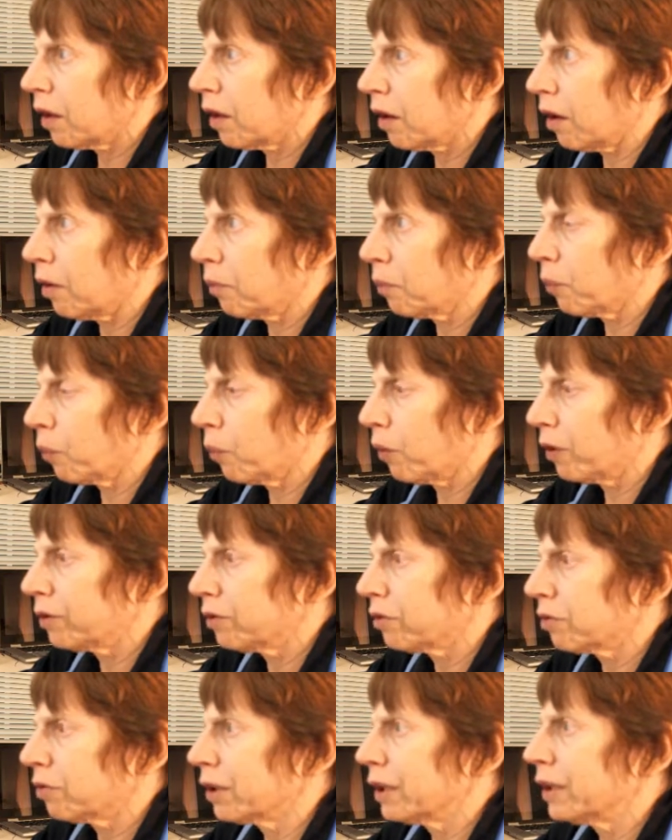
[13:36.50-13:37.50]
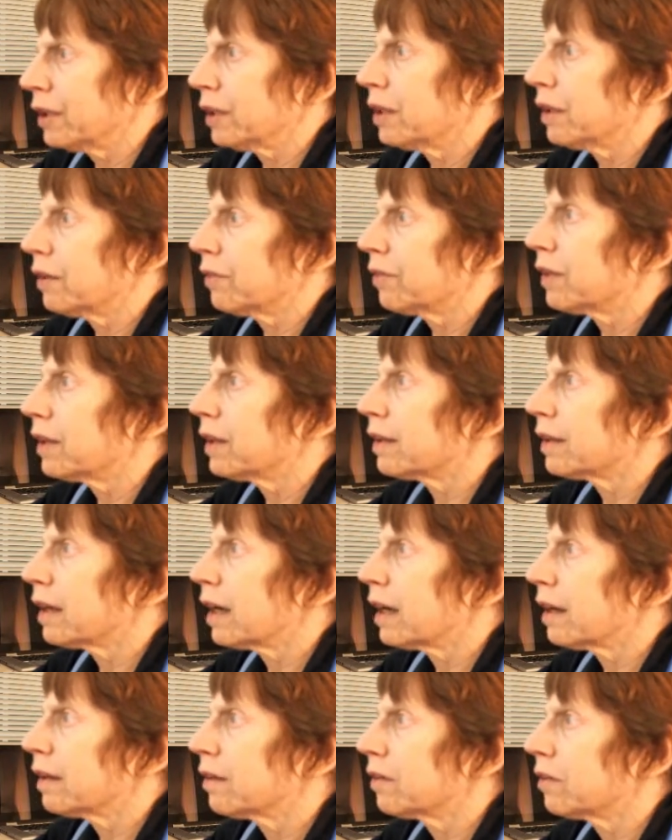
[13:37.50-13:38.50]
I'm wondering if this
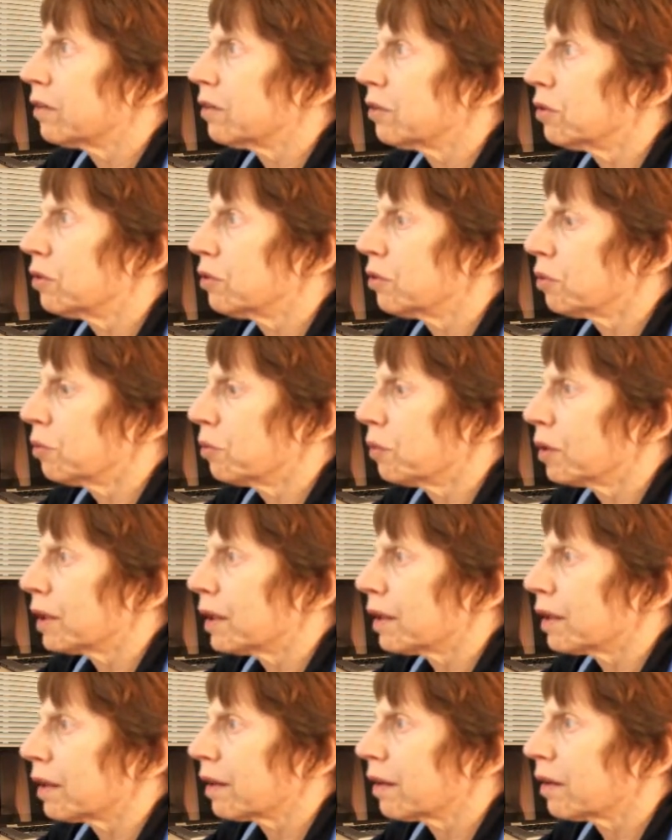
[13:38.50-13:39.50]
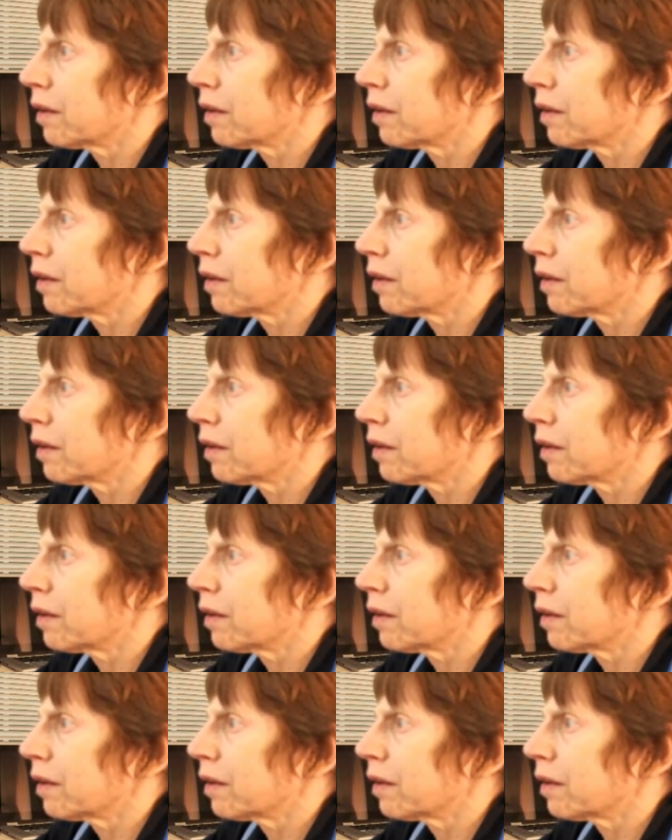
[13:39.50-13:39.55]
has to do with